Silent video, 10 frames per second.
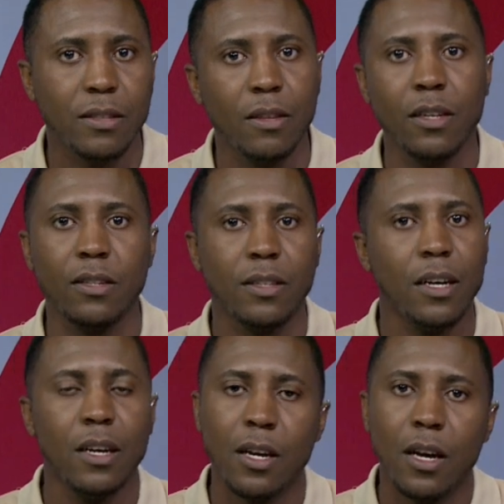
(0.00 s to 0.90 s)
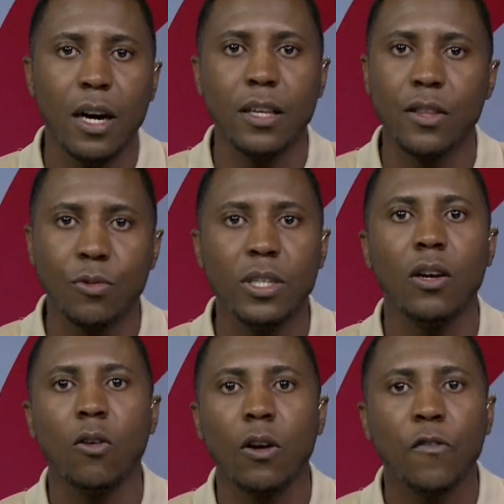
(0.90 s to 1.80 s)
So there's a 3
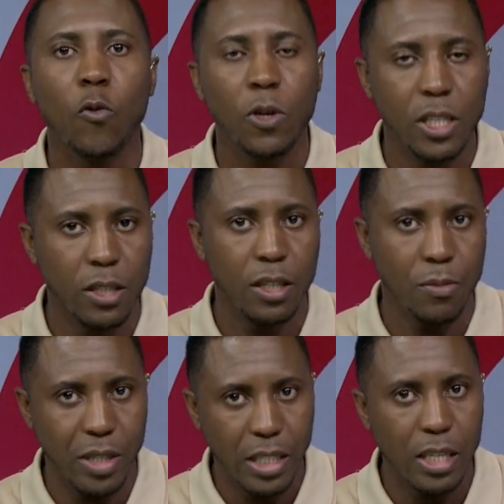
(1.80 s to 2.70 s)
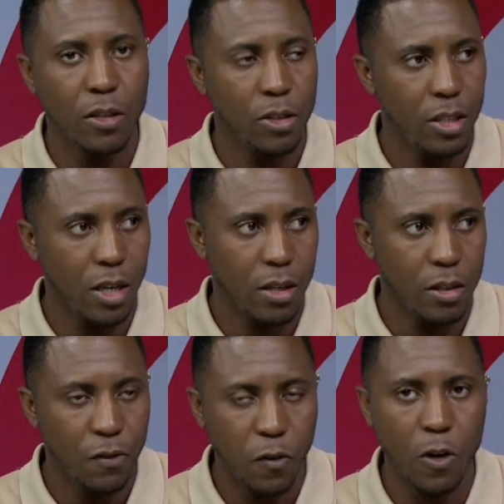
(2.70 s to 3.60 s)
or a 4 year limit. He could not
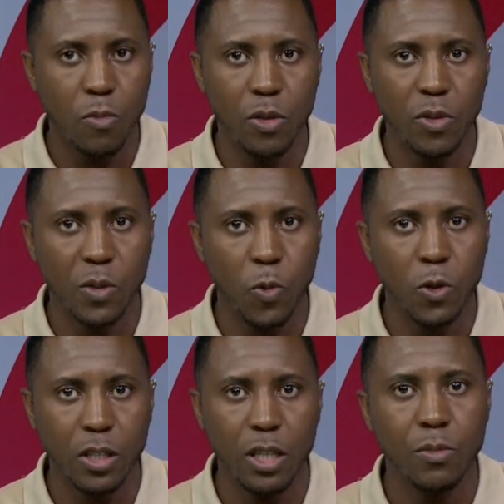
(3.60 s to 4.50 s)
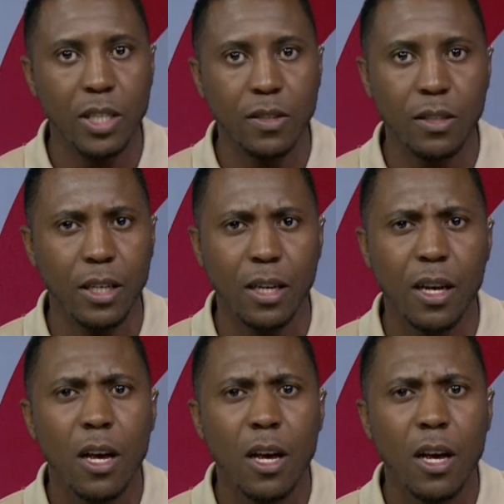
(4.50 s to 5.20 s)
confirm when we spoke to him yesterday.